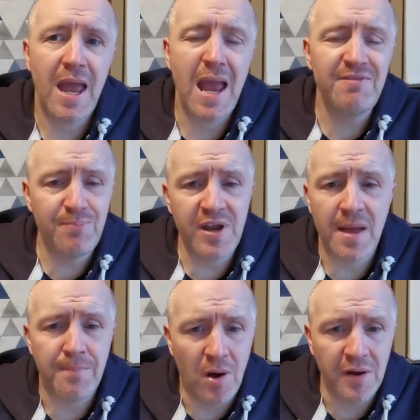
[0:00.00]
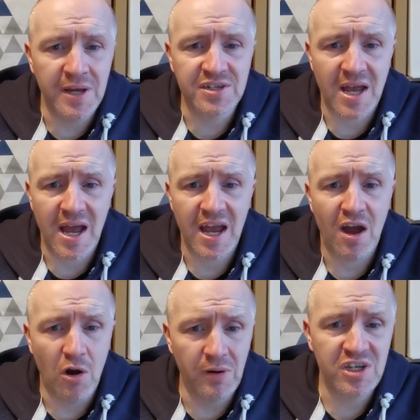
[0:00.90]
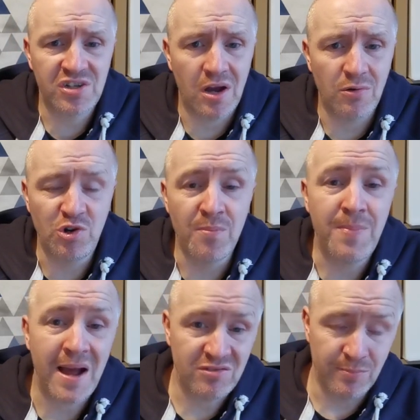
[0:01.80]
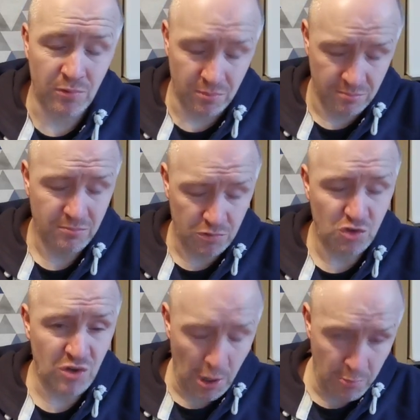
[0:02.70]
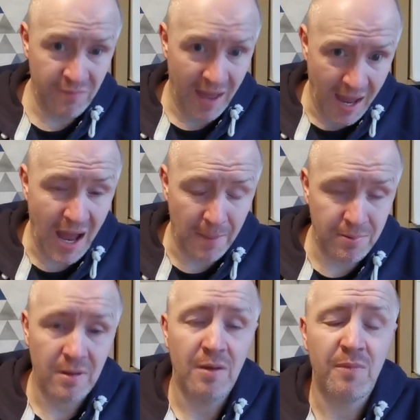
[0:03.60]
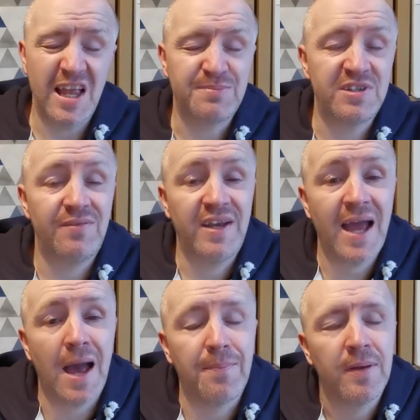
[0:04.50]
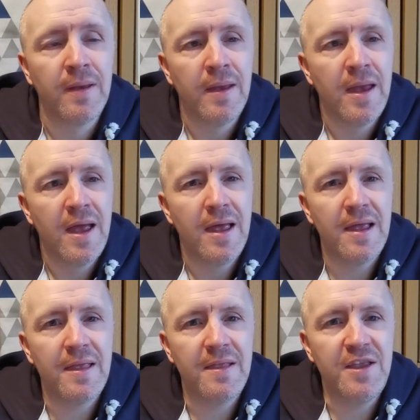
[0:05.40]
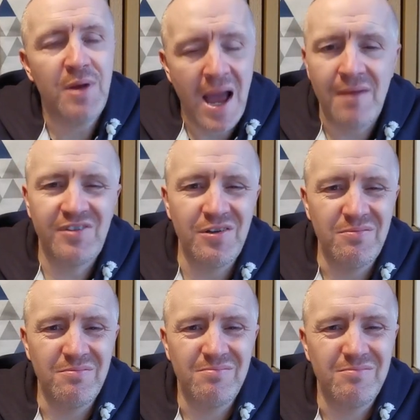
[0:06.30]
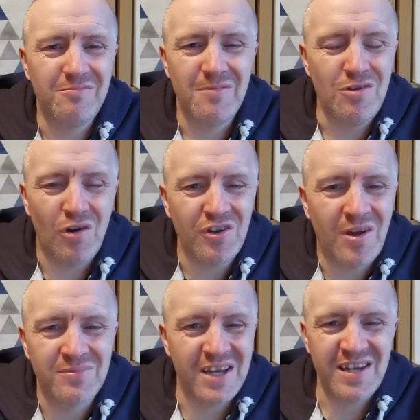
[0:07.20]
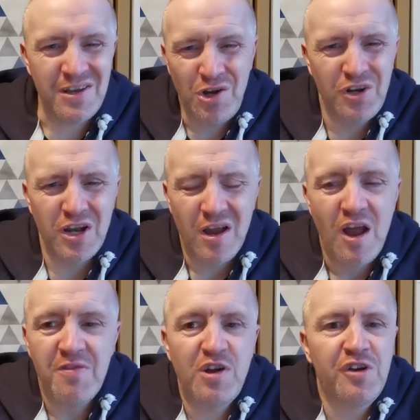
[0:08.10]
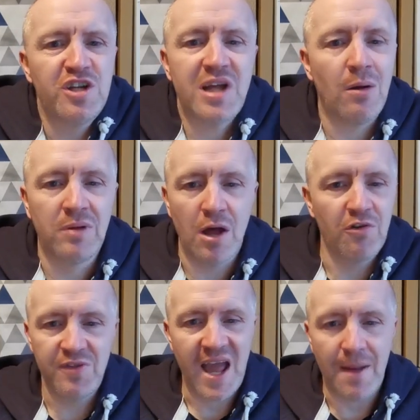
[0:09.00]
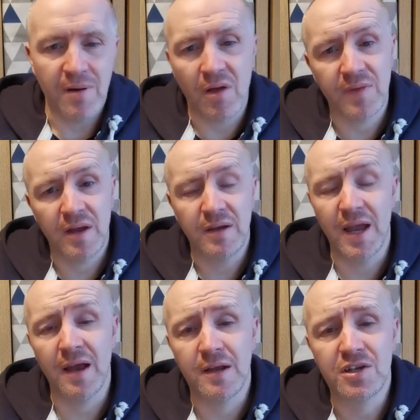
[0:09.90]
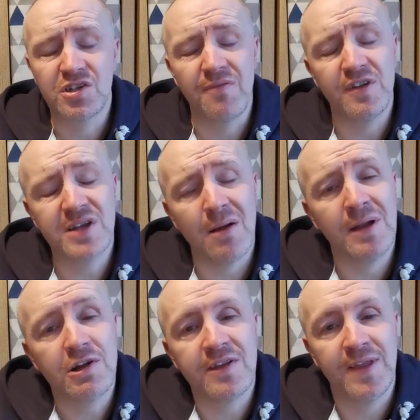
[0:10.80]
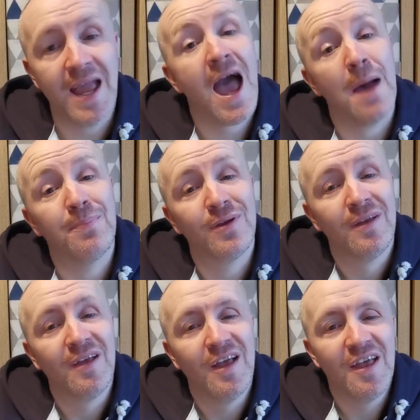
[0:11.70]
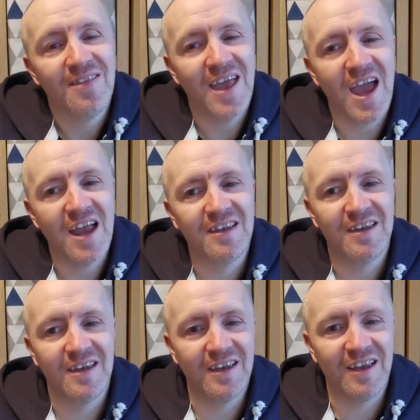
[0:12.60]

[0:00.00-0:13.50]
everybody that buys a Holy Stone compatible drone with that app, with that specific app, you have to, 9 times out of 10, they're gonna download the app, aren't they? Yeah. So if they're downloading the app, then